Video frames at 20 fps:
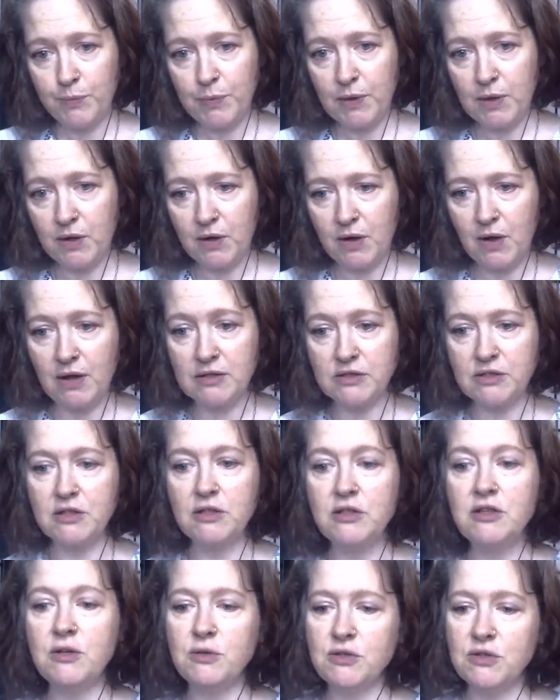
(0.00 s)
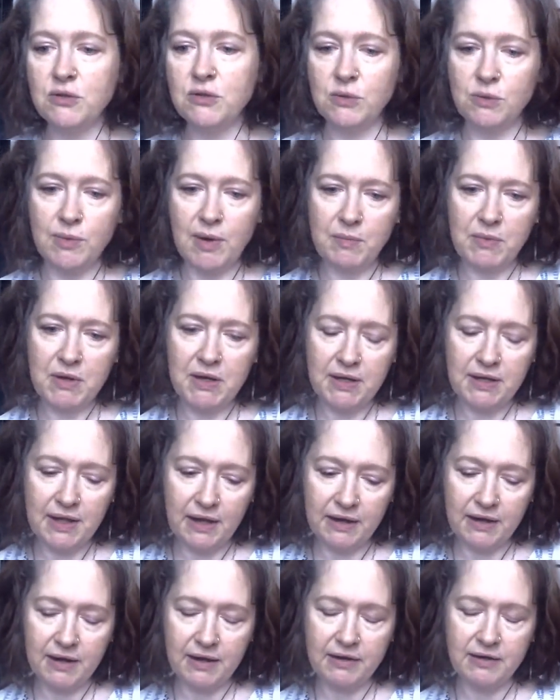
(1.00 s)
your constitutional remedy,
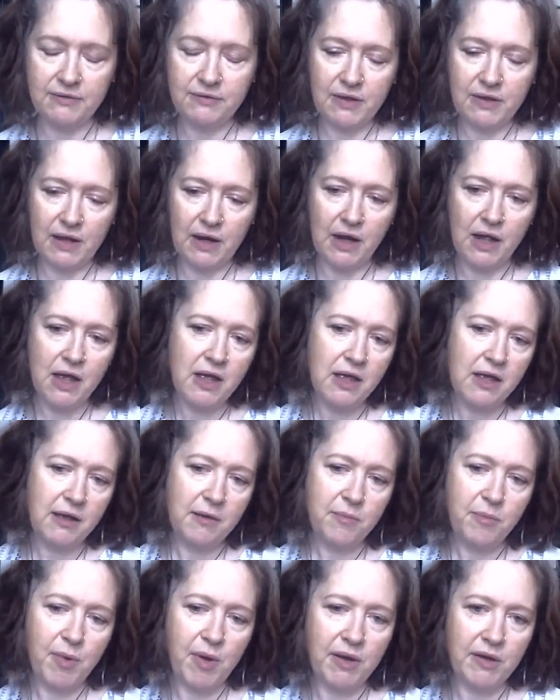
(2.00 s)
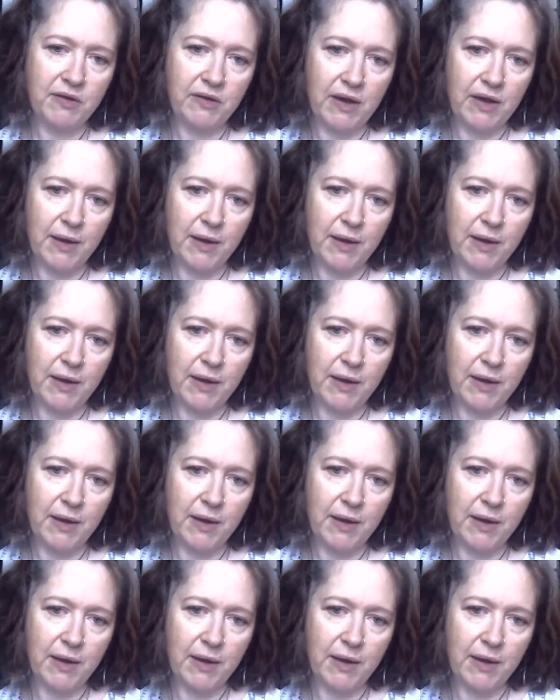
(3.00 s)
that kind of thing. But